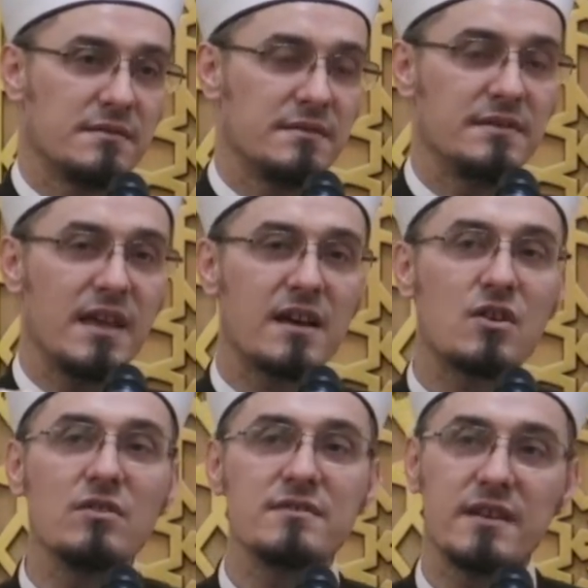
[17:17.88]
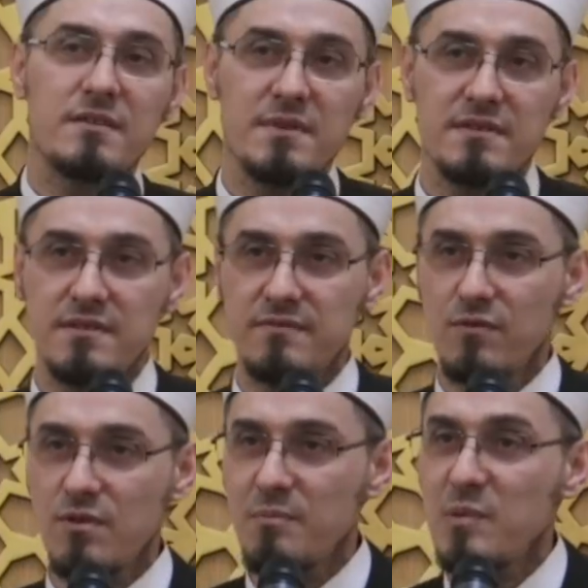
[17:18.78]
There are consequences
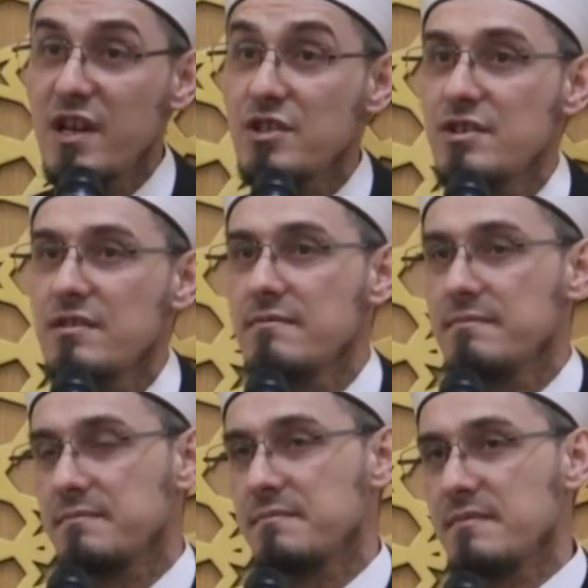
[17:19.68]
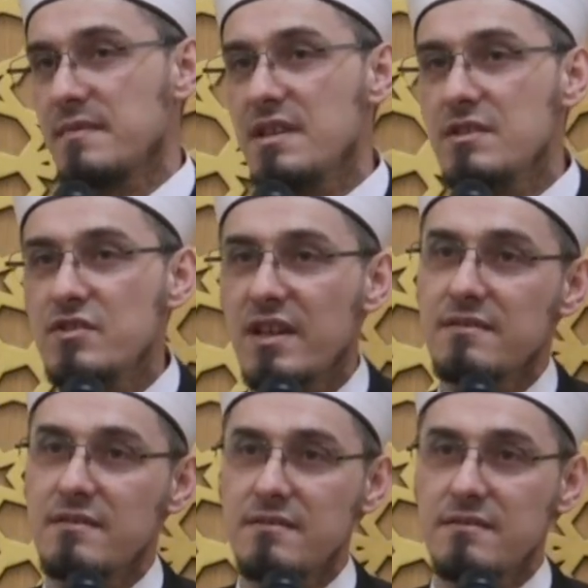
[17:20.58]
for oppression,
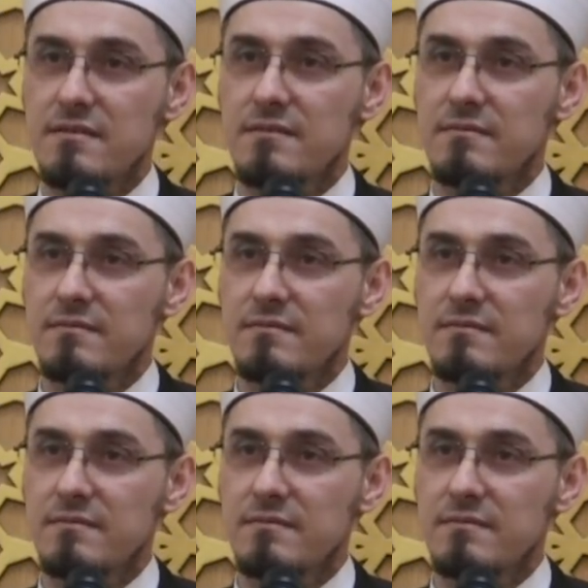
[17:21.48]
injustice.